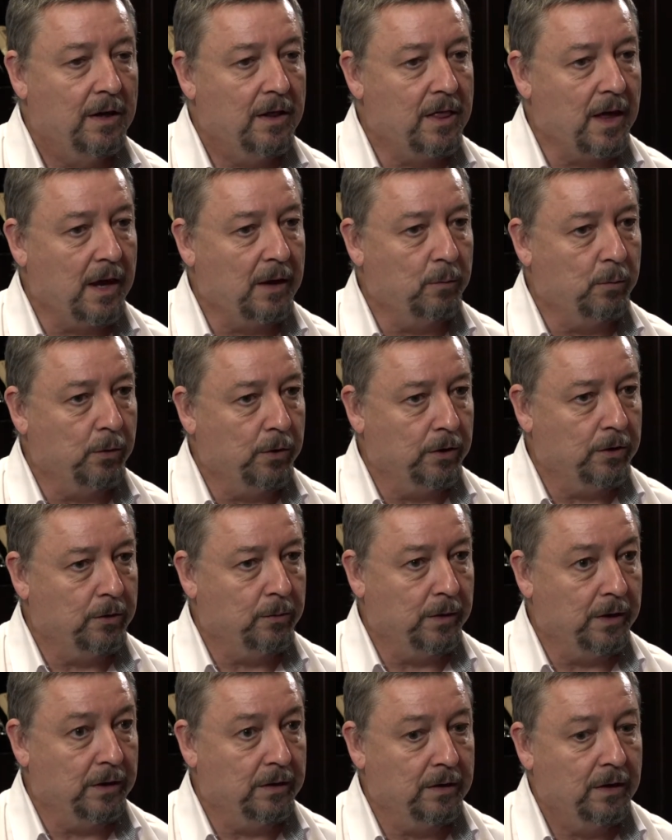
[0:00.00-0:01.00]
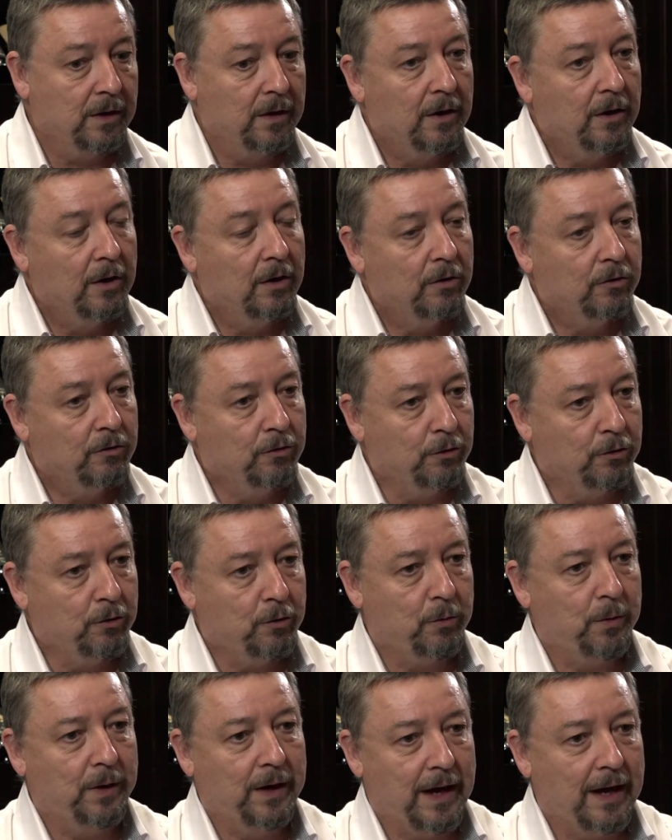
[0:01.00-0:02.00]
they work with to
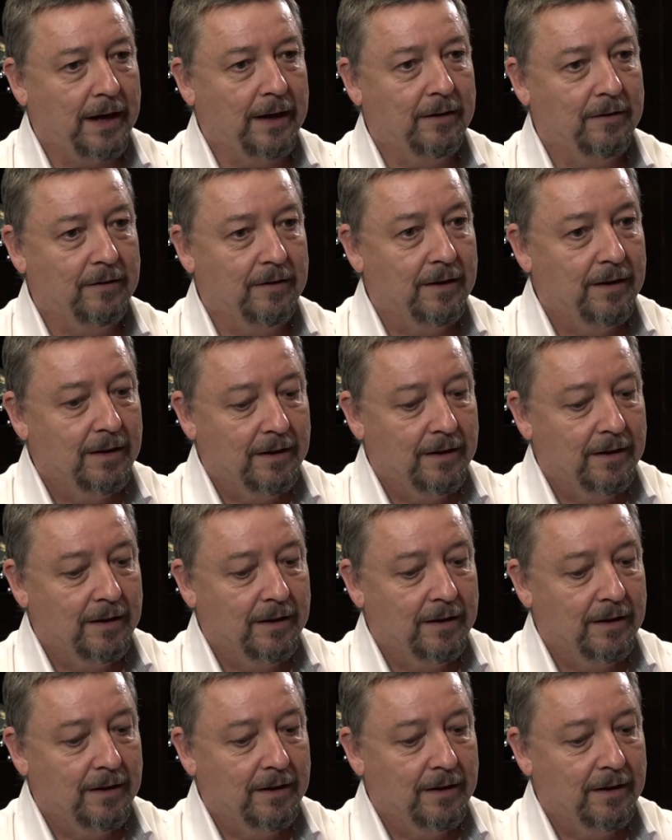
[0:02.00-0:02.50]
create